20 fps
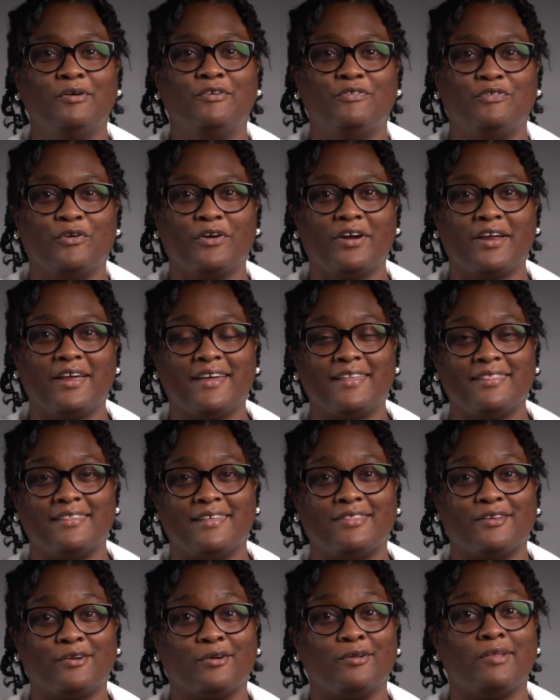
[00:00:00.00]
beforehand
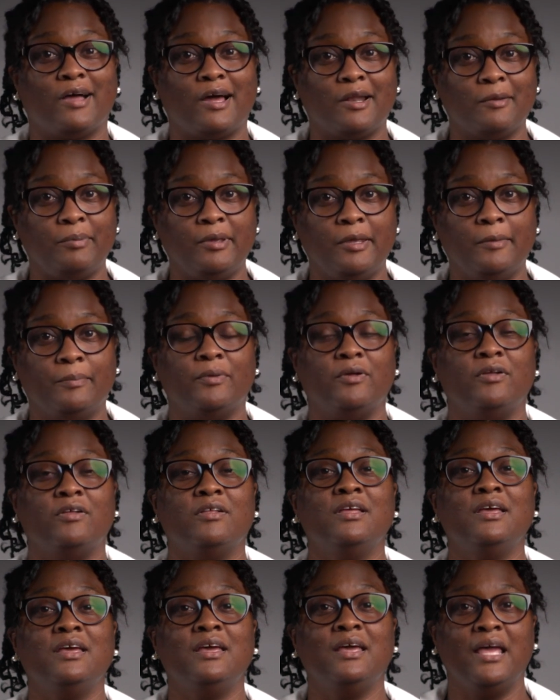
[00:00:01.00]
that there are a lot of
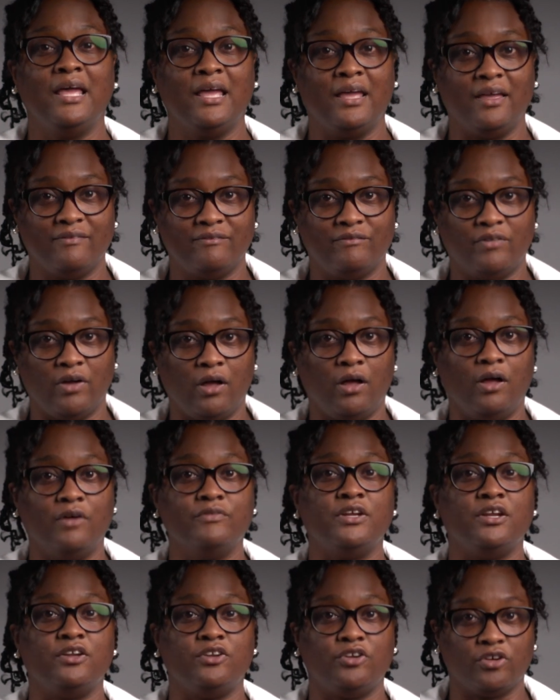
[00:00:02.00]
people
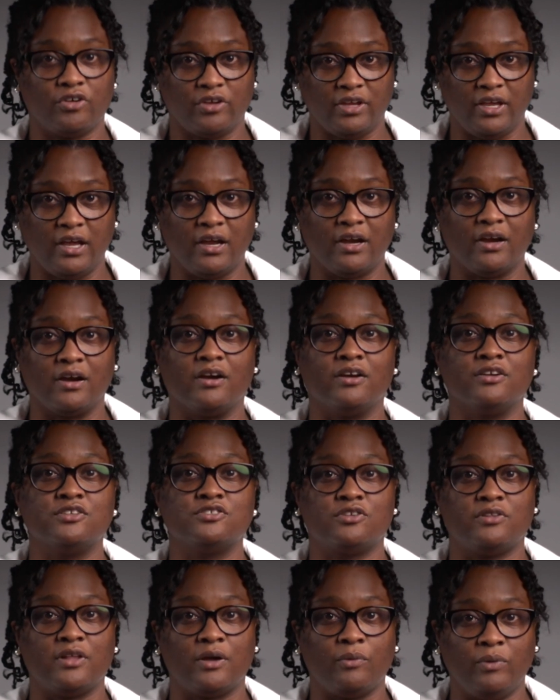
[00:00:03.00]
involved in your care
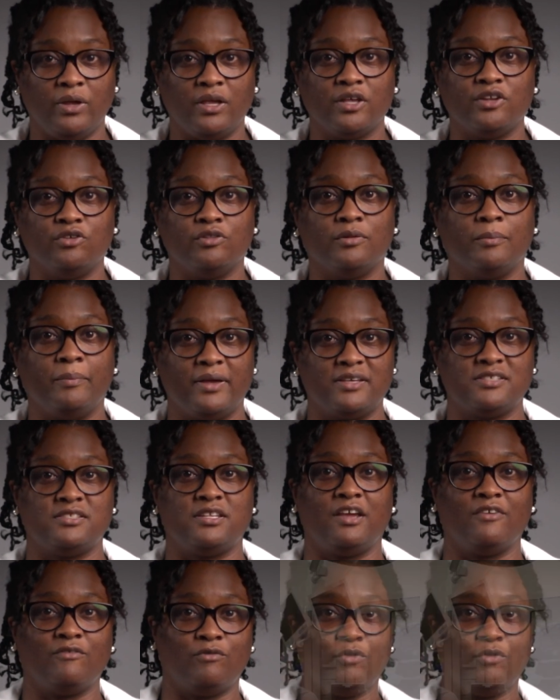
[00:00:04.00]
so that we can do the best thing